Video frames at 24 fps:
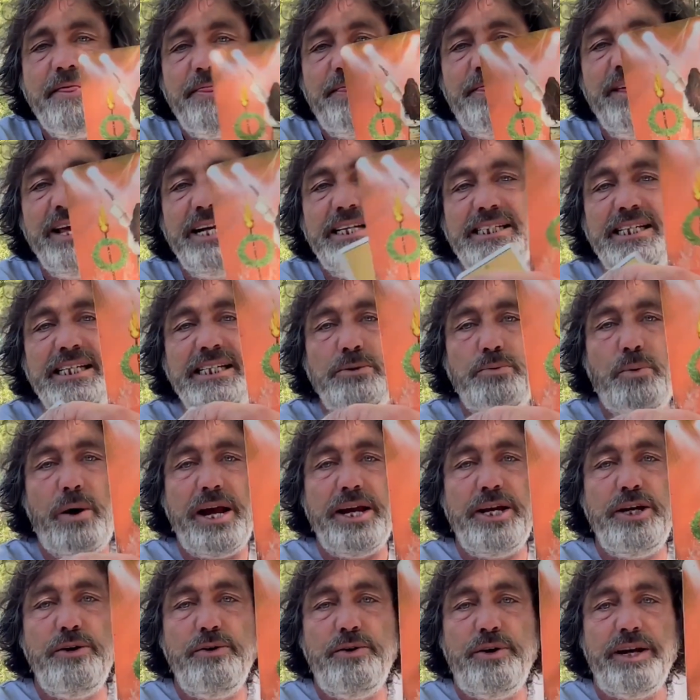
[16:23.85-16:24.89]
This is where
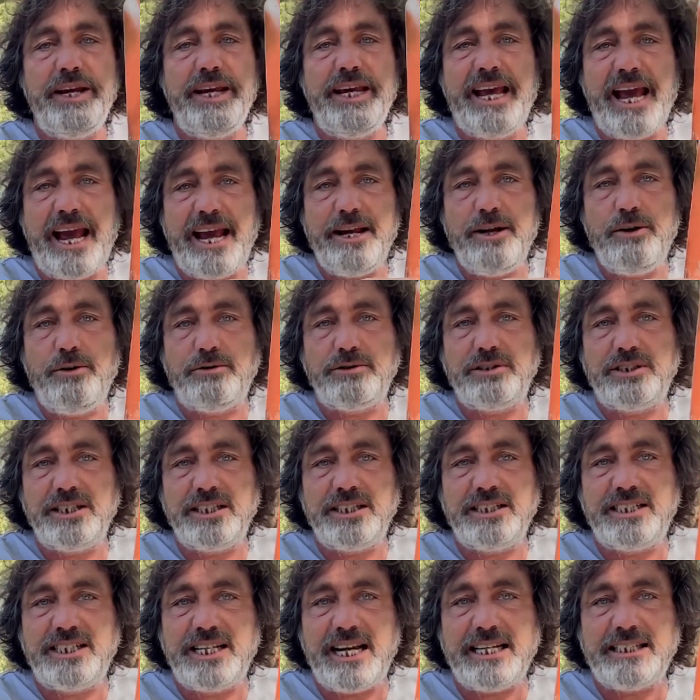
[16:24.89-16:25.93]
you can get your
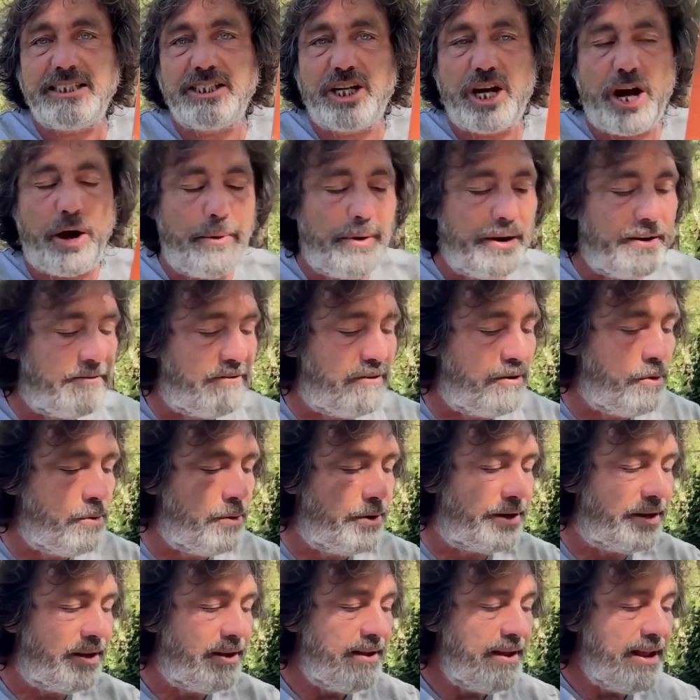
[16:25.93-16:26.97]
success going
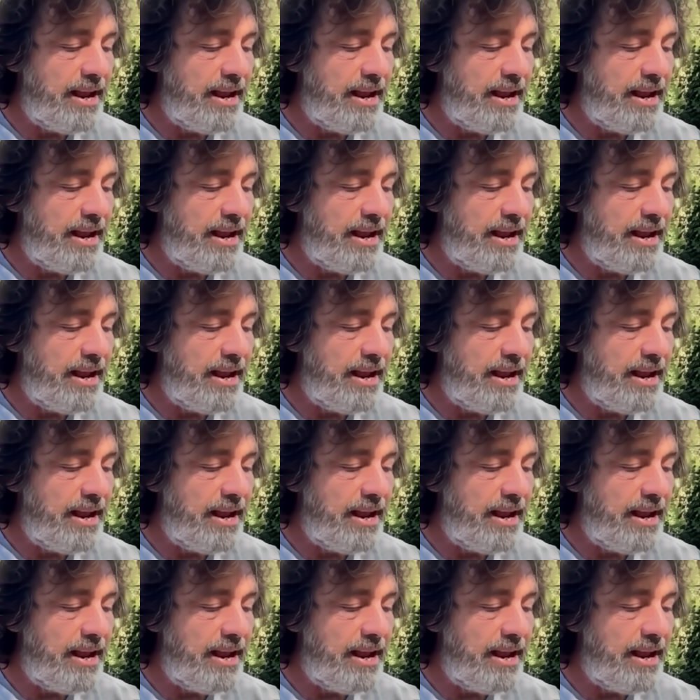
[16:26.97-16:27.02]
forward.